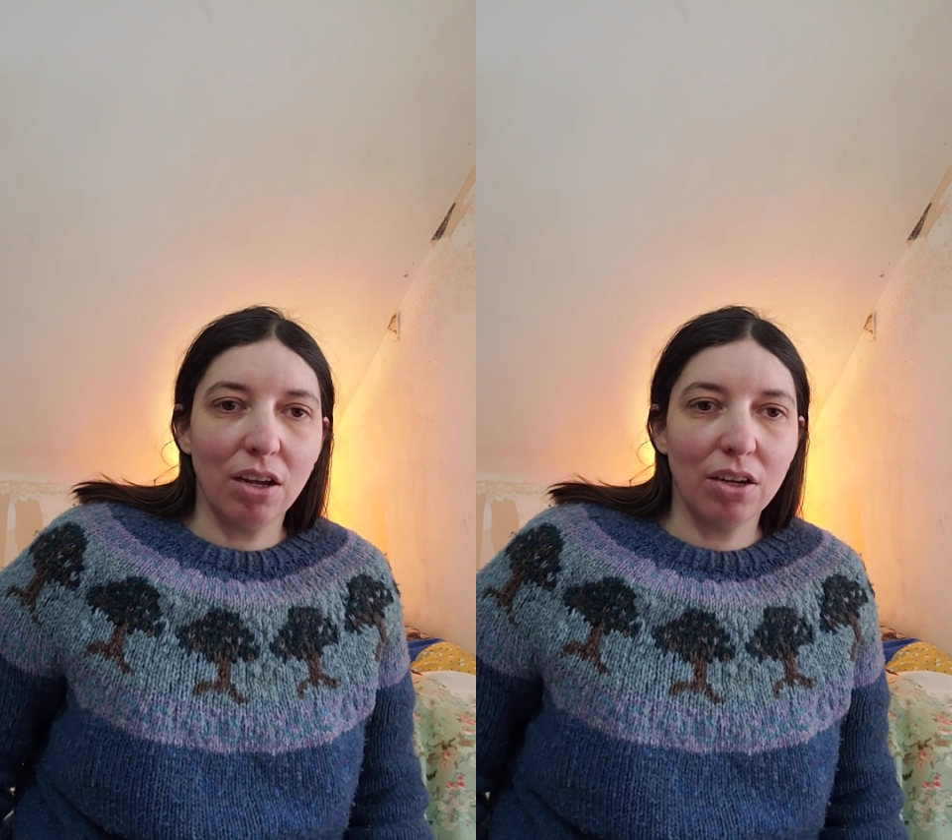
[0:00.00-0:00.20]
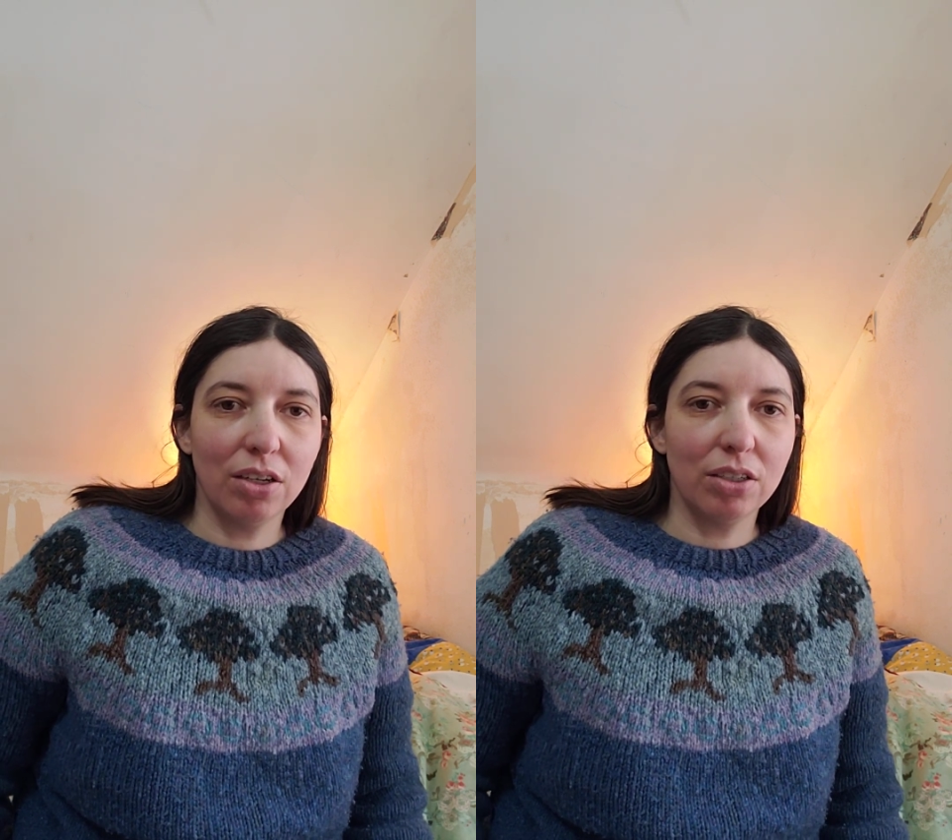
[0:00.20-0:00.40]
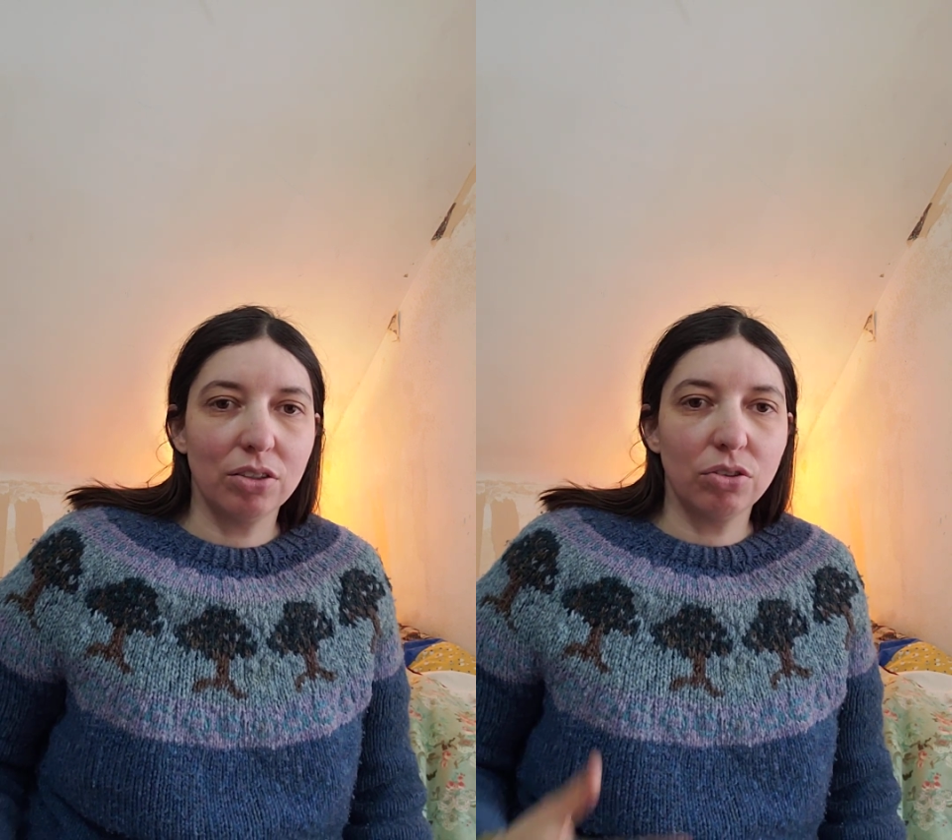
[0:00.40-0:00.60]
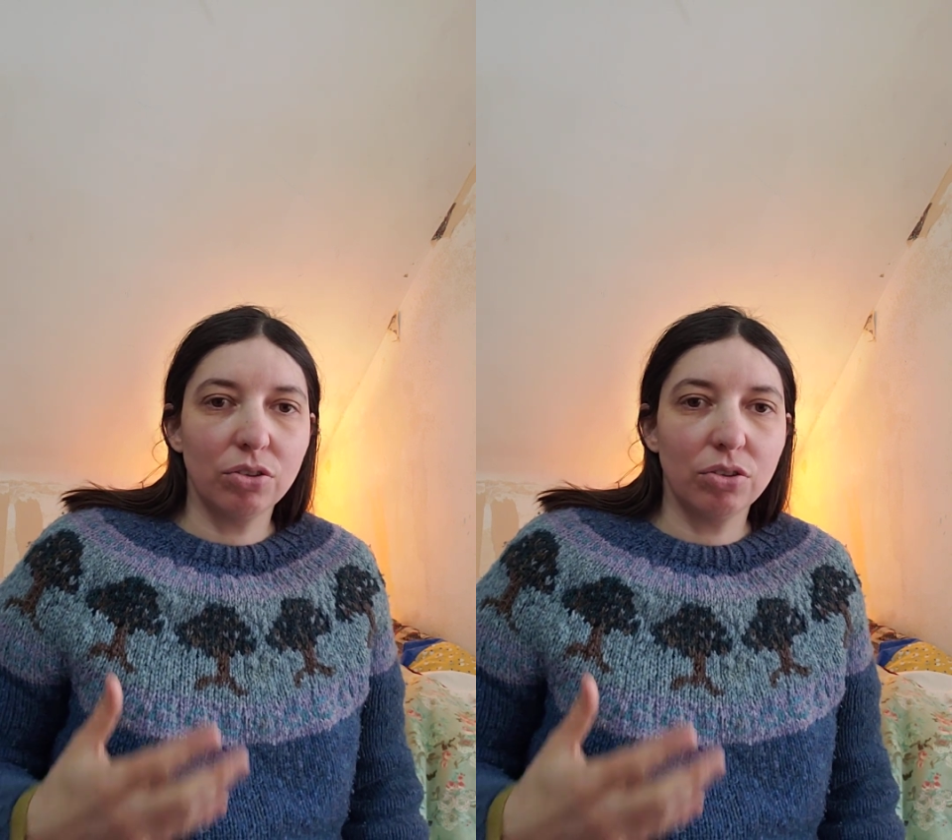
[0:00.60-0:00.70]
on